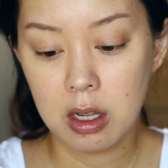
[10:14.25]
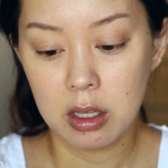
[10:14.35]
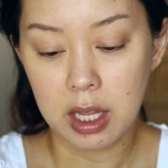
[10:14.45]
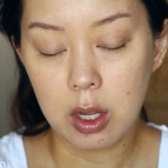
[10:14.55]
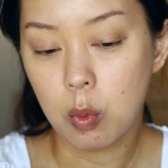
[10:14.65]

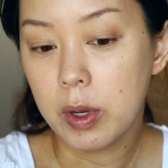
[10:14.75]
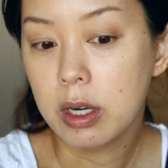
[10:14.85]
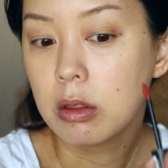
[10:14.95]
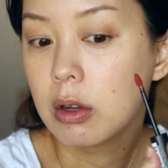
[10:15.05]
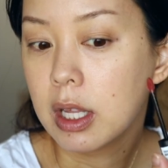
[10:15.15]
like
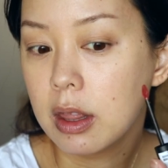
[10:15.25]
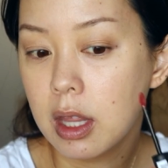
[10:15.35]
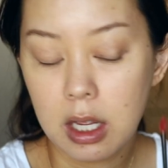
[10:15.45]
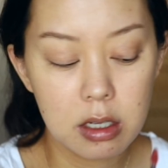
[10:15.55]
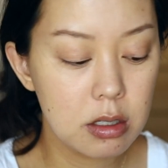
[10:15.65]
weird looking
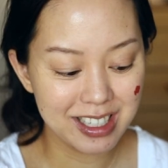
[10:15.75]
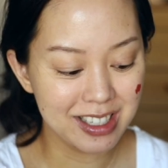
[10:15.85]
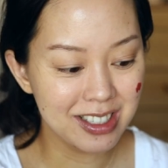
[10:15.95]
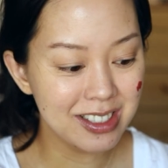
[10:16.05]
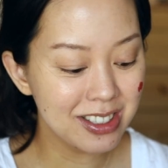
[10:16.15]
things.
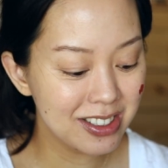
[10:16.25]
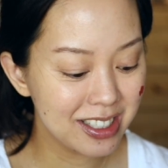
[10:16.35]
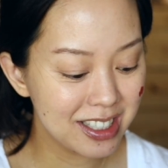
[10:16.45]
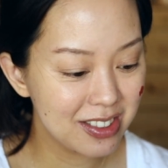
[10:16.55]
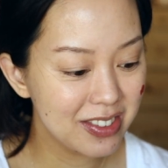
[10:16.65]
Oh,
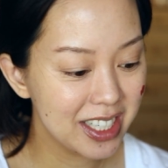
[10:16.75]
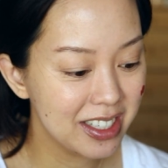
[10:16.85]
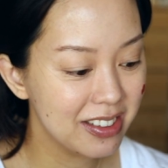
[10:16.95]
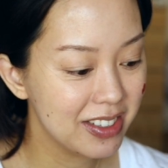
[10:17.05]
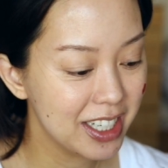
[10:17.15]
that's
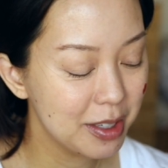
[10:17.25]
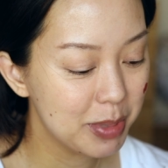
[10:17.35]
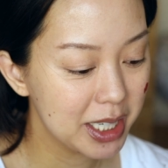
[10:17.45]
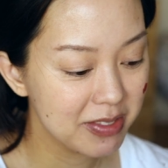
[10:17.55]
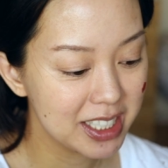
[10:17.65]
very, very
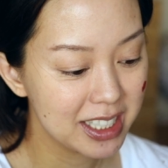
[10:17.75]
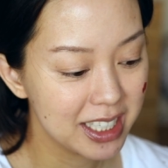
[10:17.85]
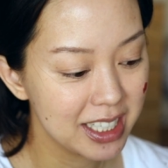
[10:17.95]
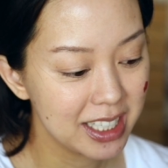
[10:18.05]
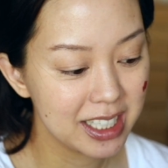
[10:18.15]

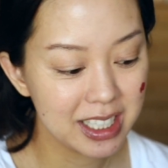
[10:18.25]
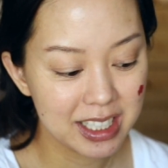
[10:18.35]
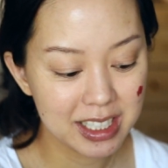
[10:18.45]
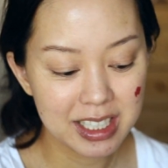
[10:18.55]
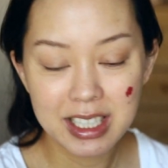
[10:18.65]
pigmented.